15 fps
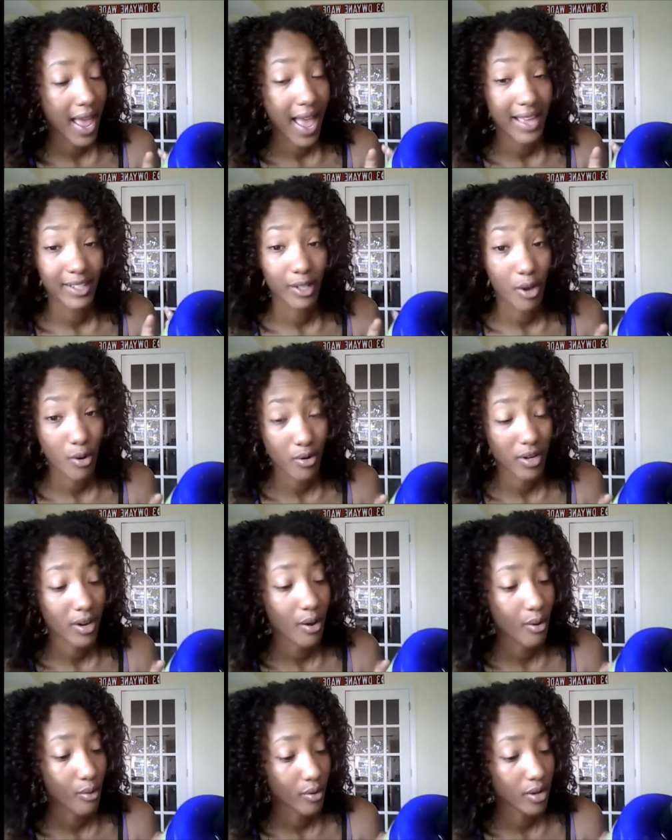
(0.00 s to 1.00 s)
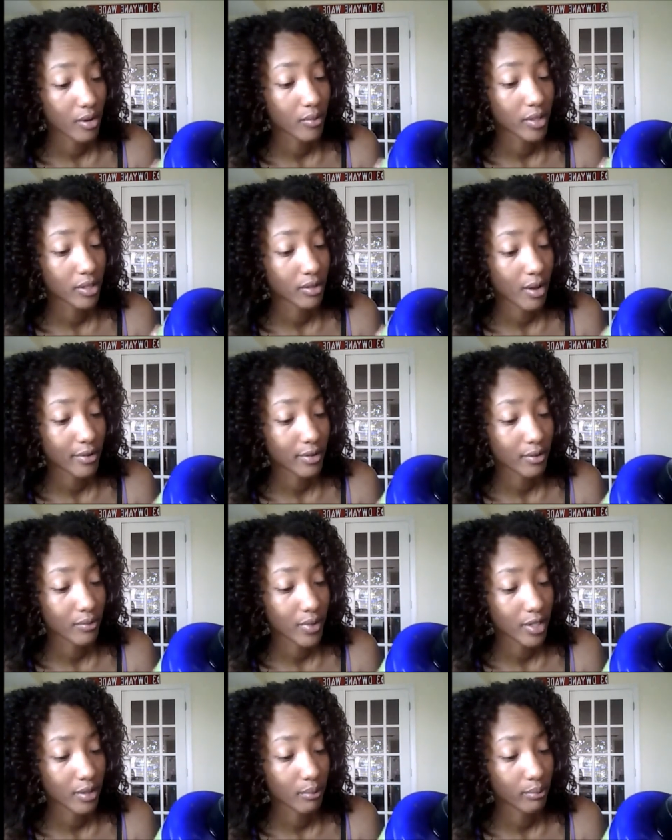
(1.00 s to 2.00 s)
It has coconut oil, which is also
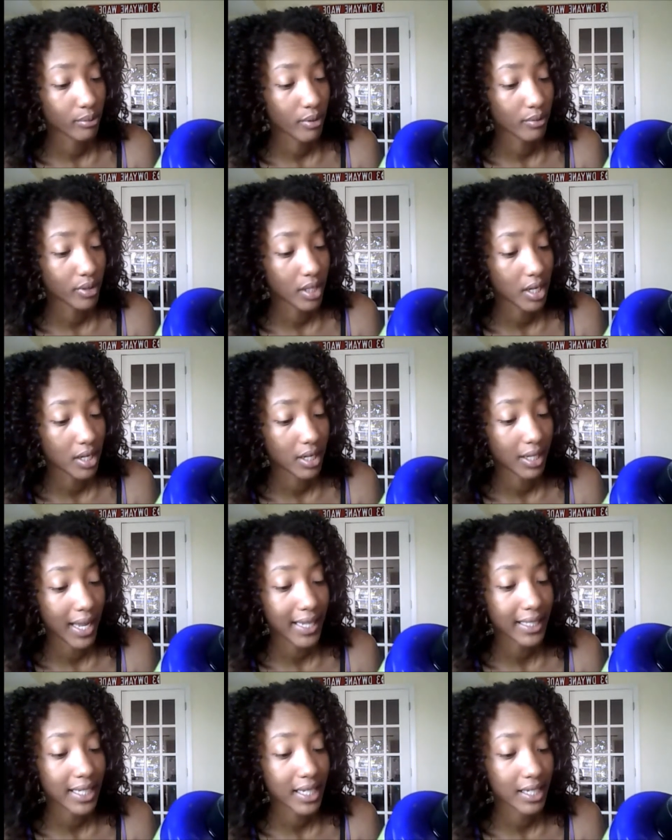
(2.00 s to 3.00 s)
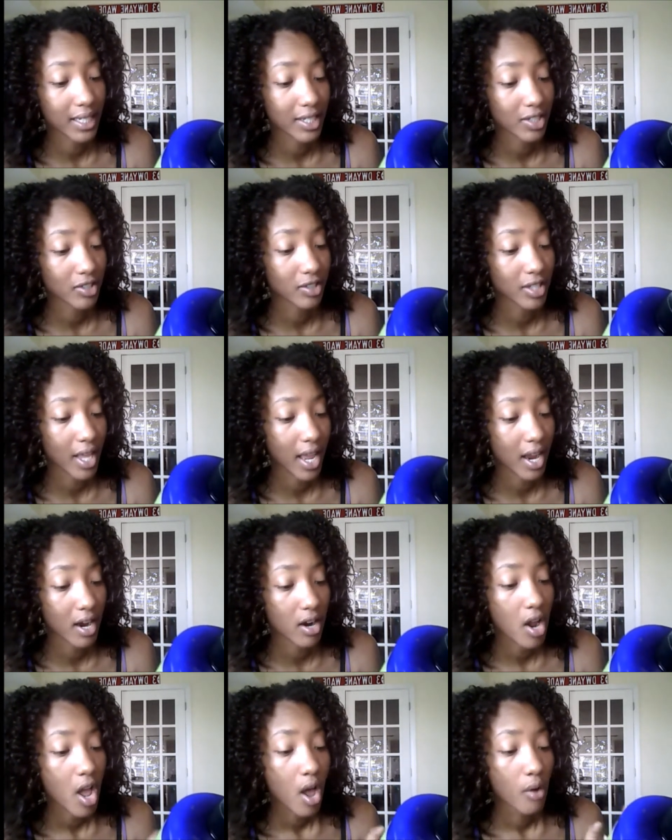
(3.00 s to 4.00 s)
rich in protein. It lightly conditions the
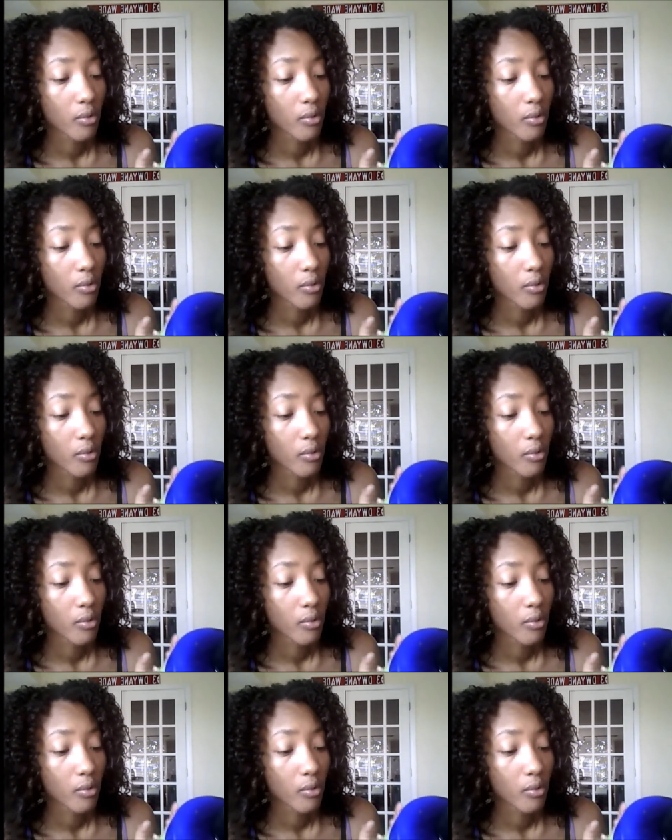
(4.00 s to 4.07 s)
hair,